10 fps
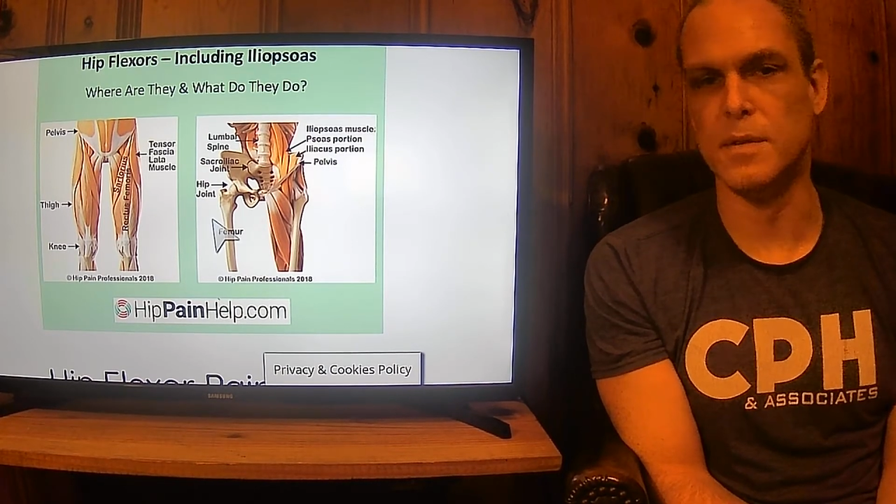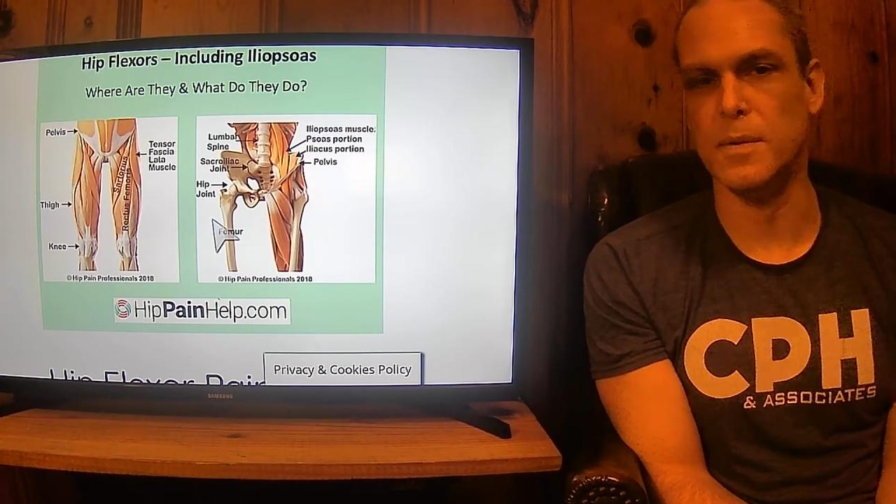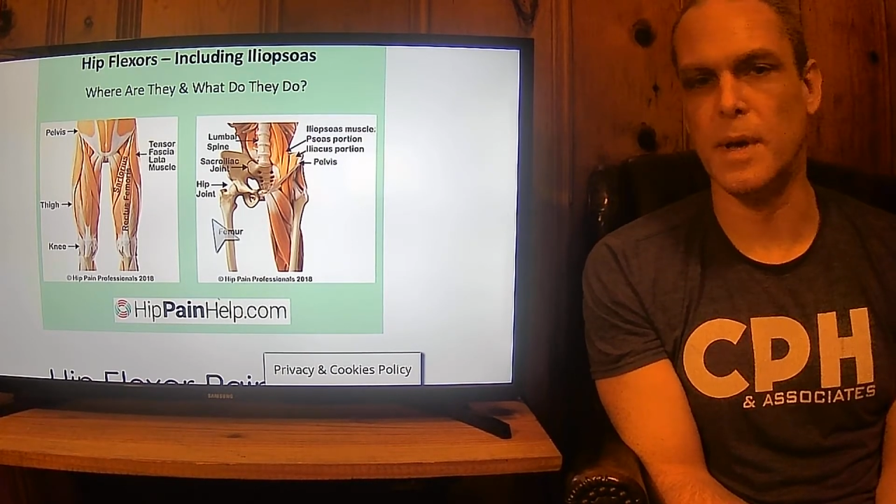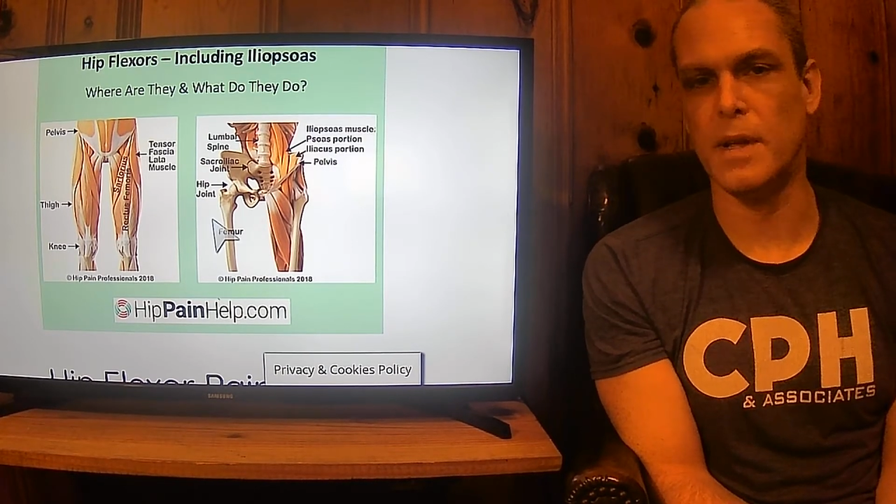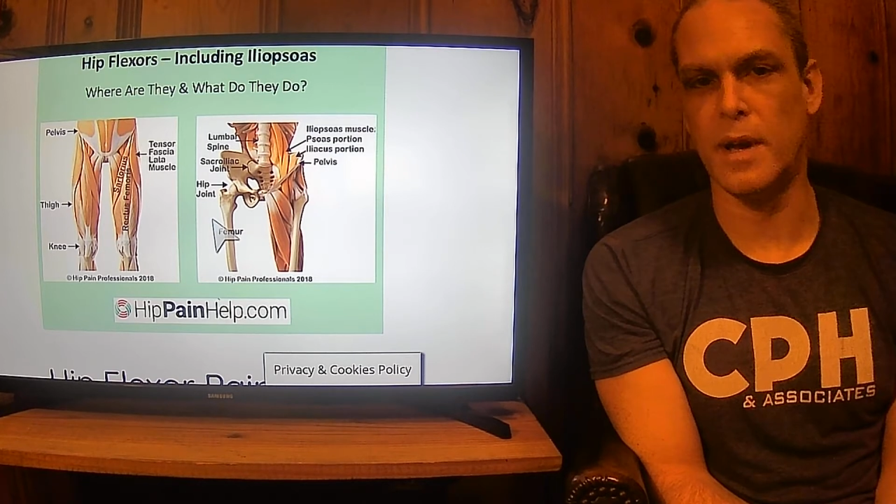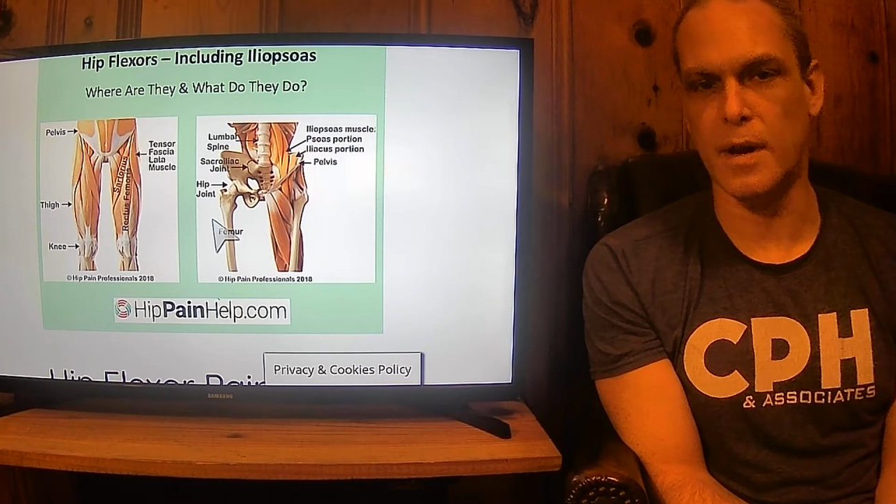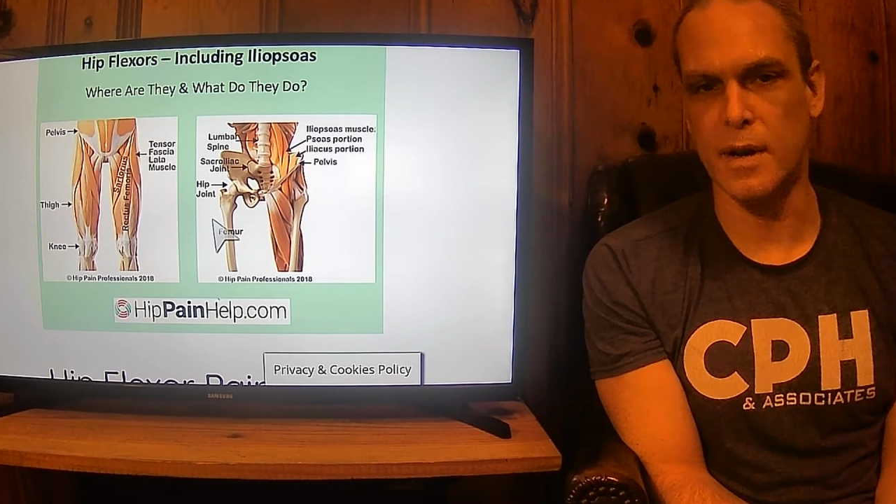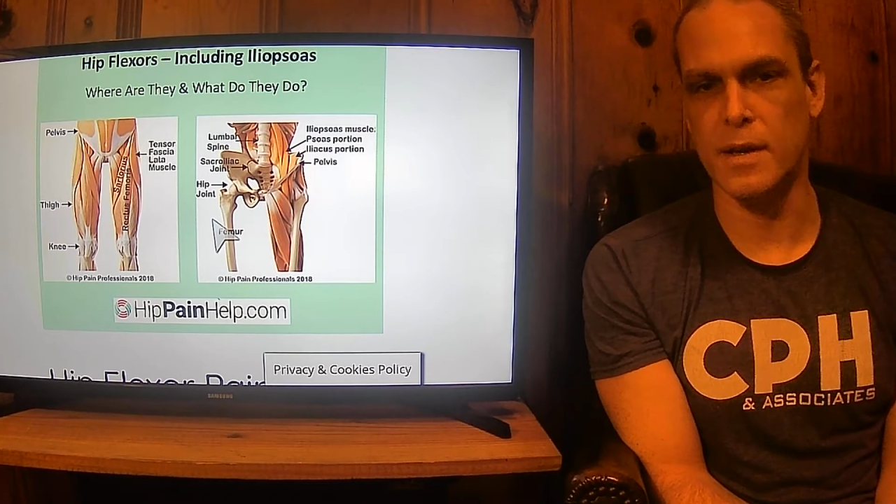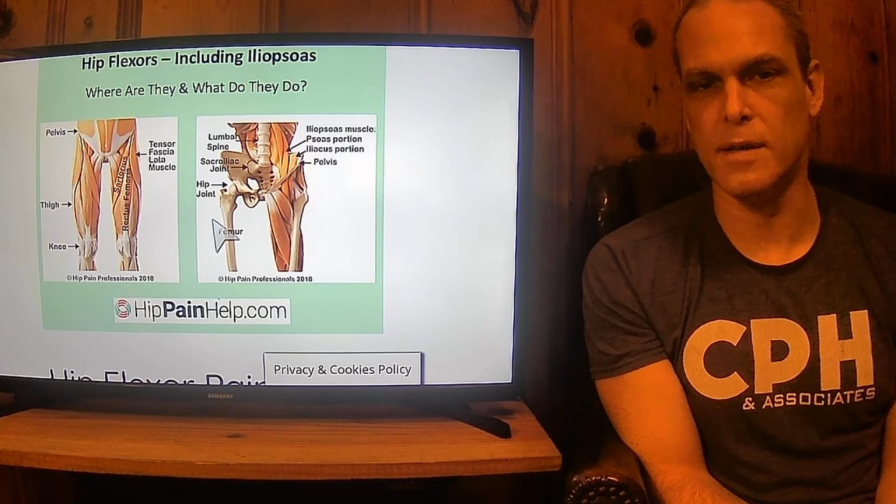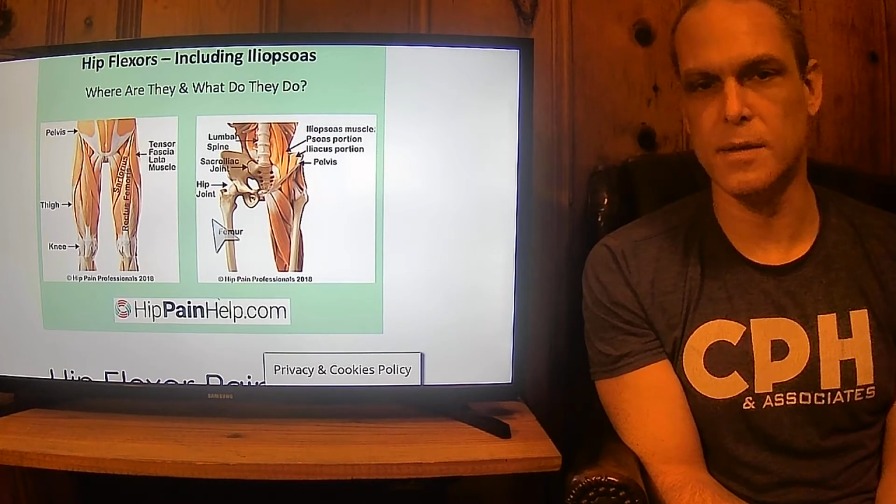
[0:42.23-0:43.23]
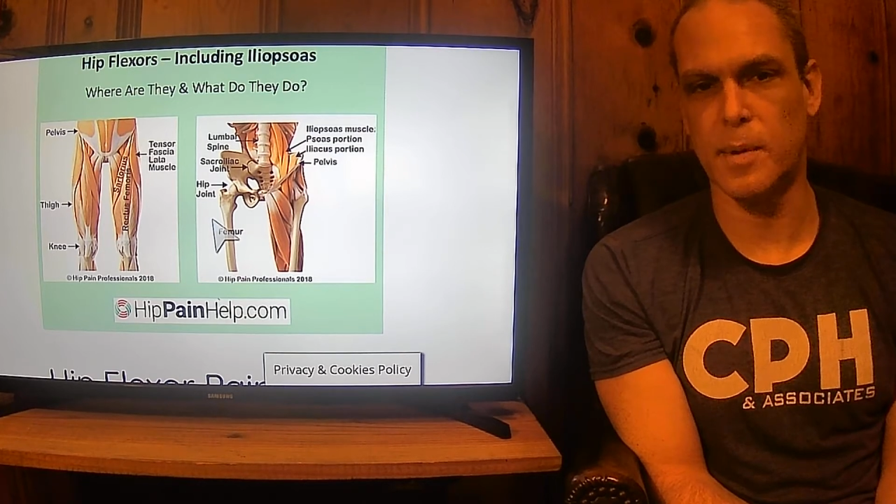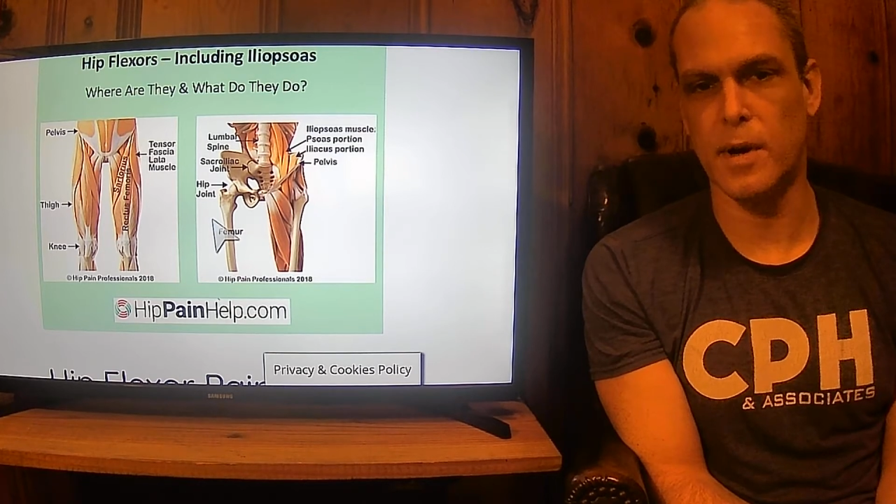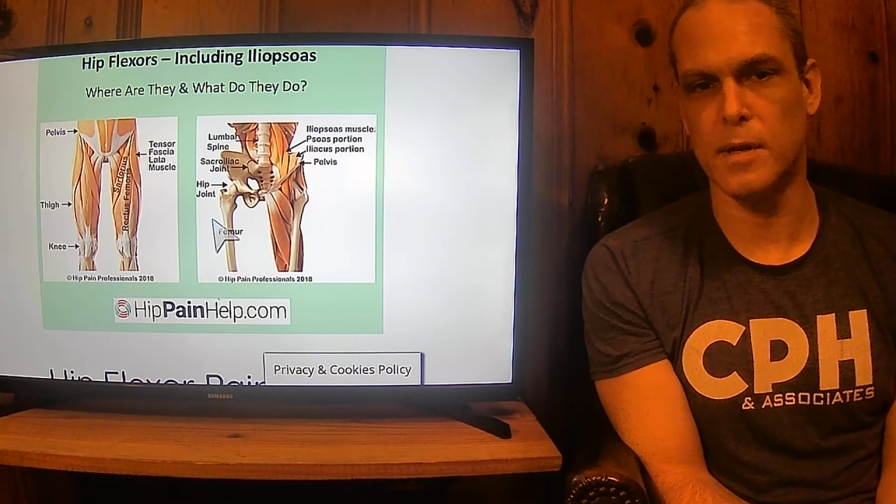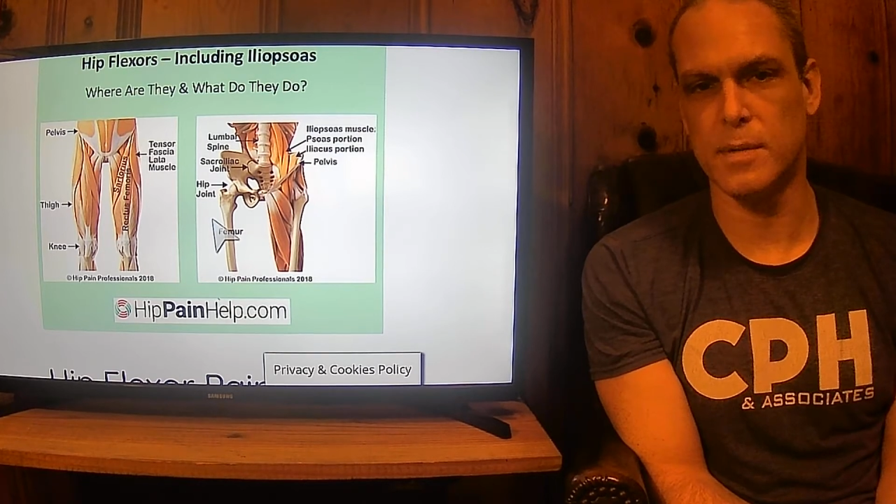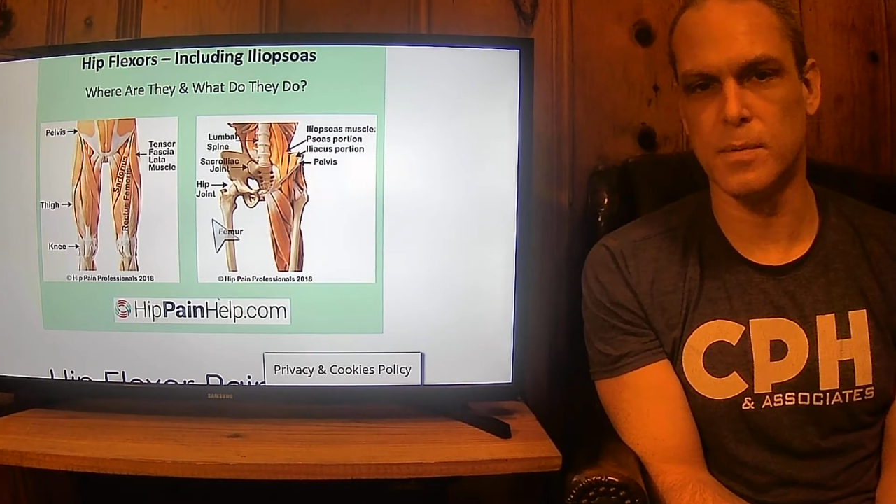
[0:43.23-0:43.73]
through that area as
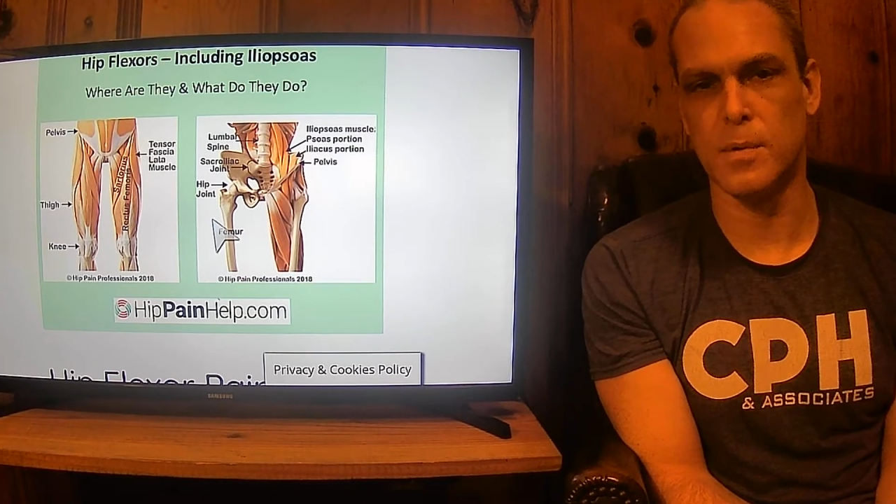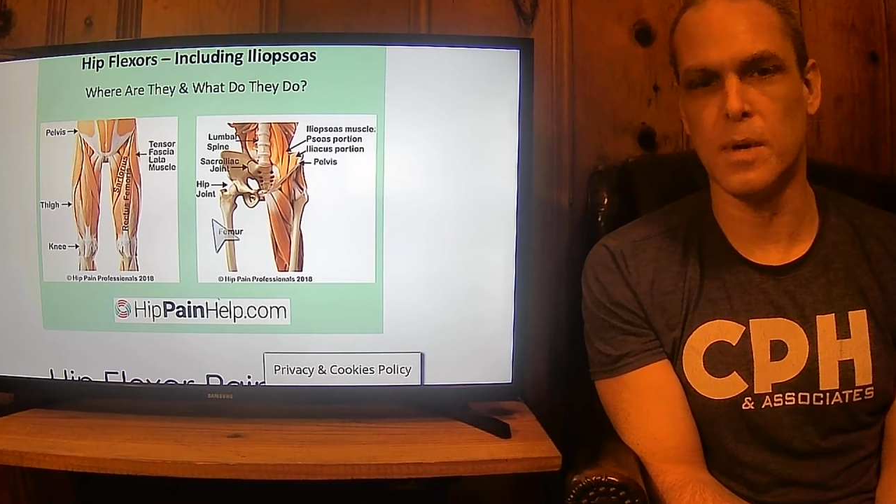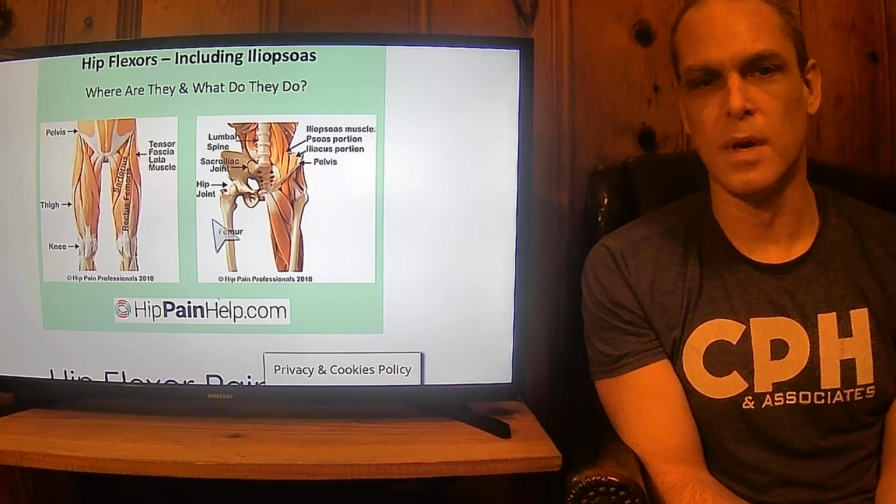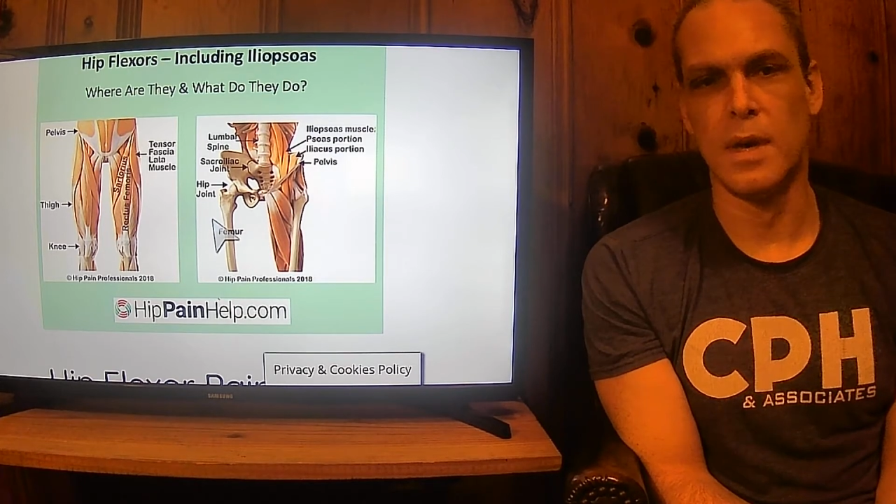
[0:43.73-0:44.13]
possible,